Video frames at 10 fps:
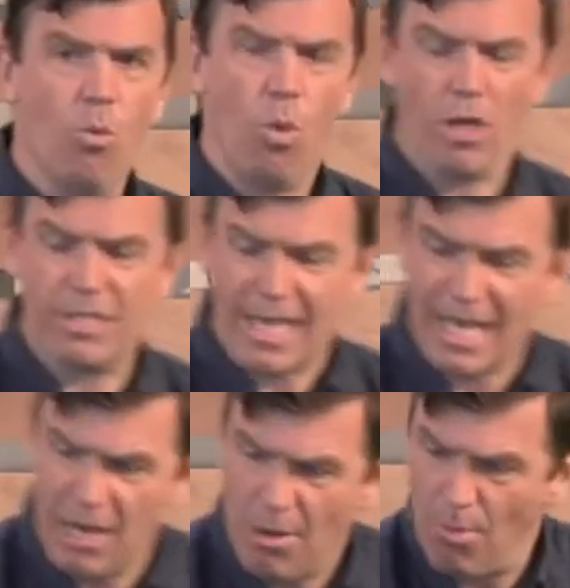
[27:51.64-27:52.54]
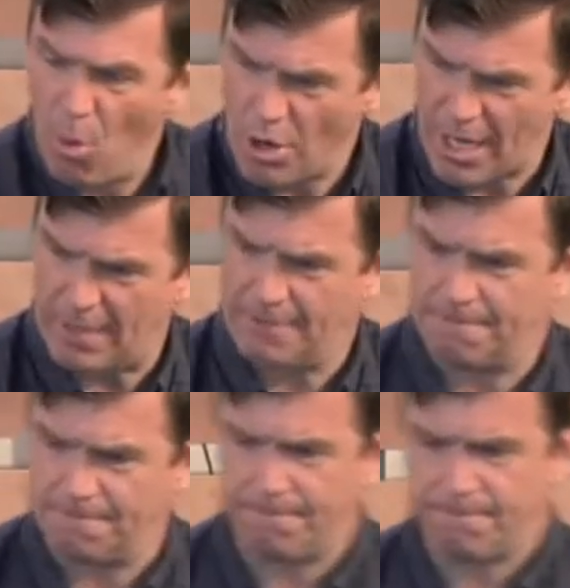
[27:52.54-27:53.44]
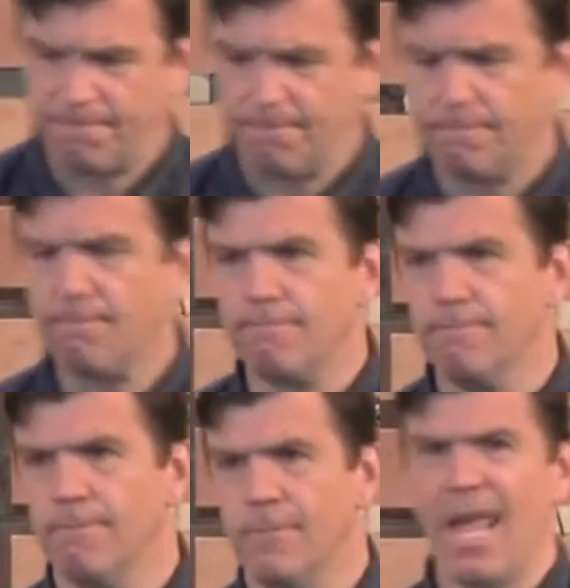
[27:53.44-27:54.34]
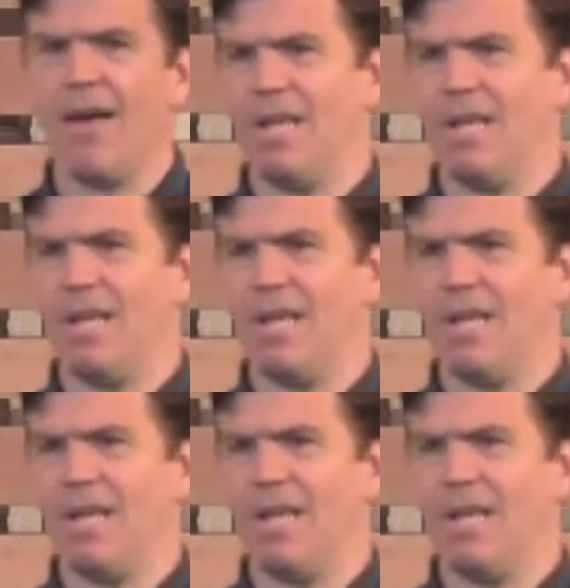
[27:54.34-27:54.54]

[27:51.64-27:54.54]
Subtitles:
was in mourning. Now